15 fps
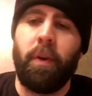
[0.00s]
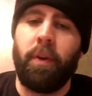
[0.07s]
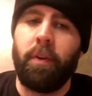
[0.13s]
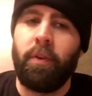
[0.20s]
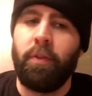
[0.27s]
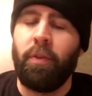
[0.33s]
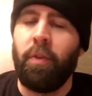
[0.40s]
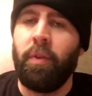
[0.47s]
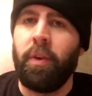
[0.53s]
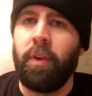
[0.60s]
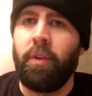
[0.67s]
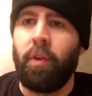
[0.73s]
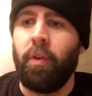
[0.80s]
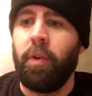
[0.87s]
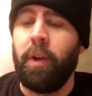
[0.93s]
part,
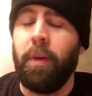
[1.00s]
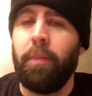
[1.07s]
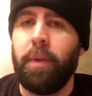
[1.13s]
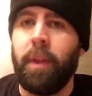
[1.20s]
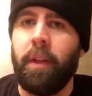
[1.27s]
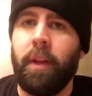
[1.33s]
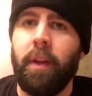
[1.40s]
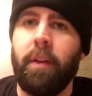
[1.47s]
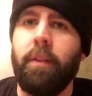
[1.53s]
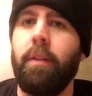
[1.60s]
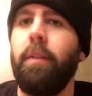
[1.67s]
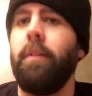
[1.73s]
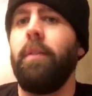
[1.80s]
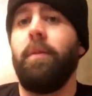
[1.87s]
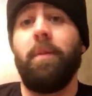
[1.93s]
growing up in the
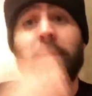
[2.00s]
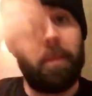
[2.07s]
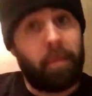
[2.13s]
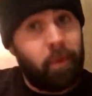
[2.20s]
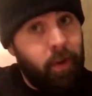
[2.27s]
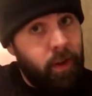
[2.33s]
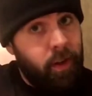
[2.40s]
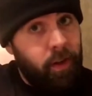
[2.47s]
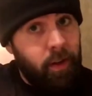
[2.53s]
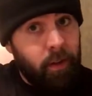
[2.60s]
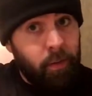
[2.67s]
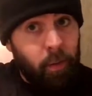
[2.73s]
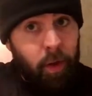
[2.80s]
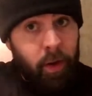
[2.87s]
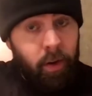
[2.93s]
90s and remembering it
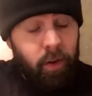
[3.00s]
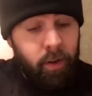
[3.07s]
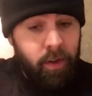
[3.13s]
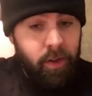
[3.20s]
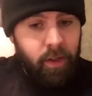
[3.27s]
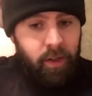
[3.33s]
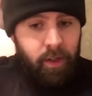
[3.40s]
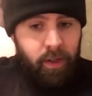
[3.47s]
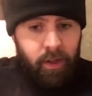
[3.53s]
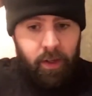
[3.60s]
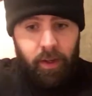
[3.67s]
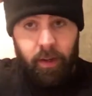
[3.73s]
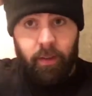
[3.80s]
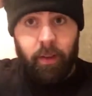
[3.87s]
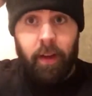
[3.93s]
as well
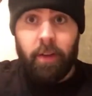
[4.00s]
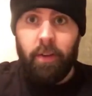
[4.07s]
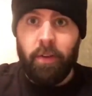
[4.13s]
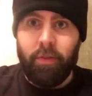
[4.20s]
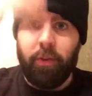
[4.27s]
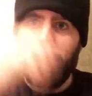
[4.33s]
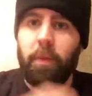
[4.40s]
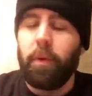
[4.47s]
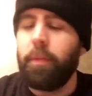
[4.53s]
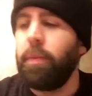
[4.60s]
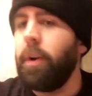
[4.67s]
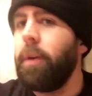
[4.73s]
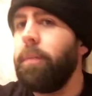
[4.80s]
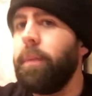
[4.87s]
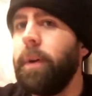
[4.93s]
as I do for the most
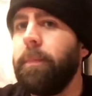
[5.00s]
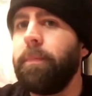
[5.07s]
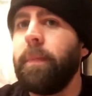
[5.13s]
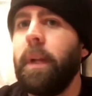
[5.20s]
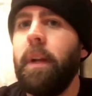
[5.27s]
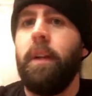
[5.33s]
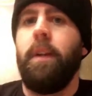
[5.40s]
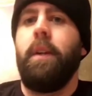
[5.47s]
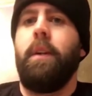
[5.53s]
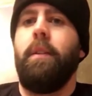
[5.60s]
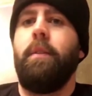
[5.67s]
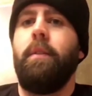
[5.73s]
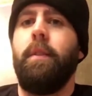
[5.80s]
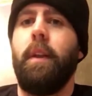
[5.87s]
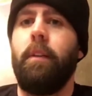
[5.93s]
part. But
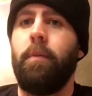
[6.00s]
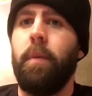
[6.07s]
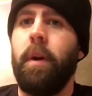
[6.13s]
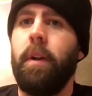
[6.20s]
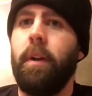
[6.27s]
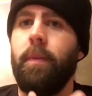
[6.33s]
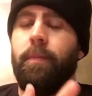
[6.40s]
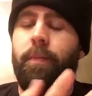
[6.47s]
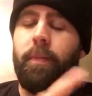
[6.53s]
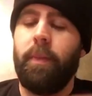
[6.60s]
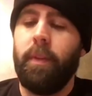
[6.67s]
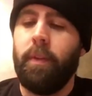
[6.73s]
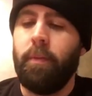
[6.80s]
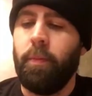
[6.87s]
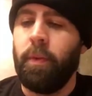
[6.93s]
that's about it.
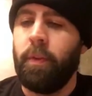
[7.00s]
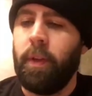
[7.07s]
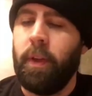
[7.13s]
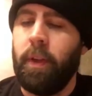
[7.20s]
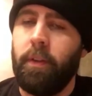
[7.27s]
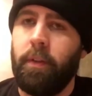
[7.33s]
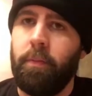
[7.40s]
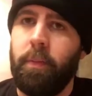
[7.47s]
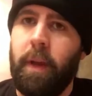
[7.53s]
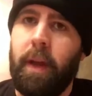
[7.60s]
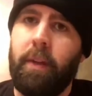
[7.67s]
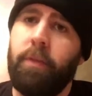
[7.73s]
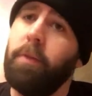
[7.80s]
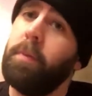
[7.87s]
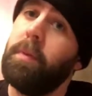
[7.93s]
Once again, this is
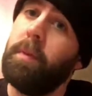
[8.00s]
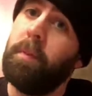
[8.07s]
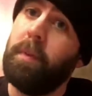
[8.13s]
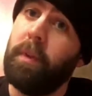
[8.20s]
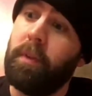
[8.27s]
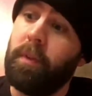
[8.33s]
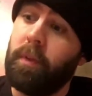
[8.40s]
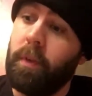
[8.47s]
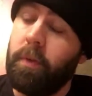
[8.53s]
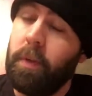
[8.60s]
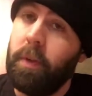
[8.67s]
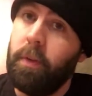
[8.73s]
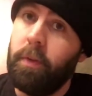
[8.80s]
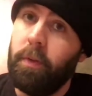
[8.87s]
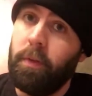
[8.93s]
Matt from Simplistic
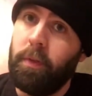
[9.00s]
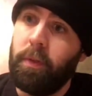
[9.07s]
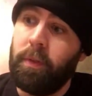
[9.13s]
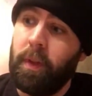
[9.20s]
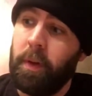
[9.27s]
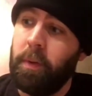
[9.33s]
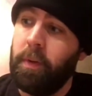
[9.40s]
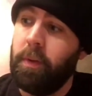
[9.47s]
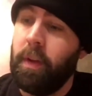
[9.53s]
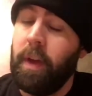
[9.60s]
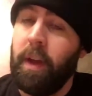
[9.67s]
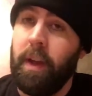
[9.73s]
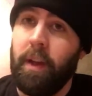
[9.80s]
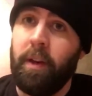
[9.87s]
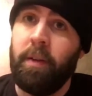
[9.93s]
Reviews. That was
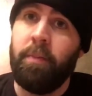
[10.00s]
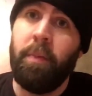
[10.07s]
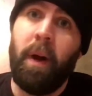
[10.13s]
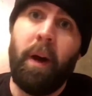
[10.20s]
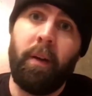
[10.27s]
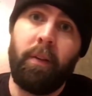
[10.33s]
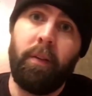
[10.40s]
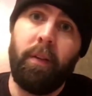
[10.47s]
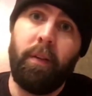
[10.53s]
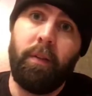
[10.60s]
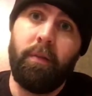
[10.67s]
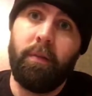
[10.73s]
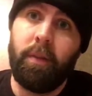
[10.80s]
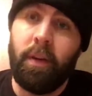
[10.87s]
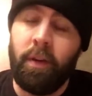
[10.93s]
a unboxing
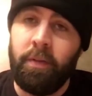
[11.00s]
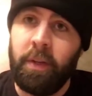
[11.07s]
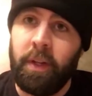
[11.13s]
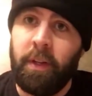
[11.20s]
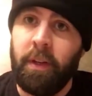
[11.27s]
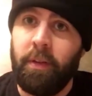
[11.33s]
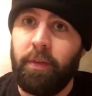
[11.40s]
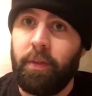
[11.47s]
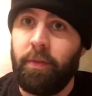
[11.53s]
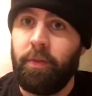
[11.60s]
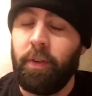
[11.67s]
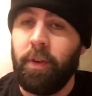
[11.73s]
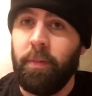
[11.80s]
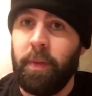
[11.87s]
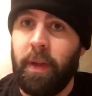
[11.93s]
of a gift
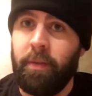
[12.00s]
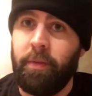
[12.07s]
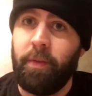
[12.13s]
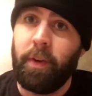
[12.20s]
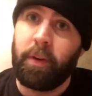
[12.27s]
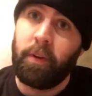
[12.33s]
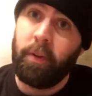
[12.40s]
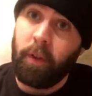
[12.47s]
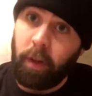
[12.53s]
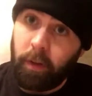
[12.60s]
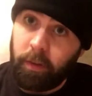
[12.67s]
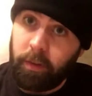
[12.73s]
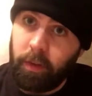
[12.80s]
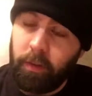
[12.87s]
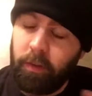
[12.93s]
from that fucker
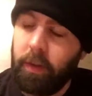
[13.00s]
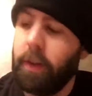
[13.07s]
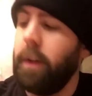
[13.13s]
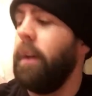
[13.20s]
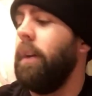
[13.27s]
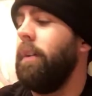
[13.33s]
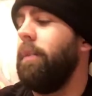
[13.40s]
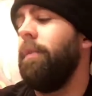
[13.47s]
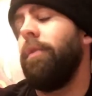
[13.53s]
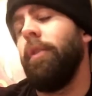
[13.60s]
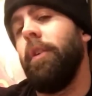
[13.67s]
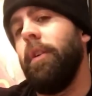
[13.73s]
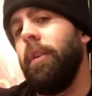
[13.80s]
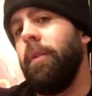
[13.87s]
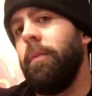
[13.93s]
Justin
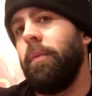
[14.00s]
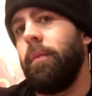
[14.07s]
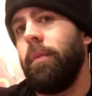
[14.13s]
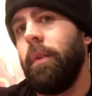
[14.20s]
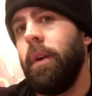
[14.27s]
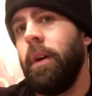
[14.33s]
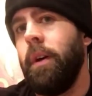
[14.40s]
from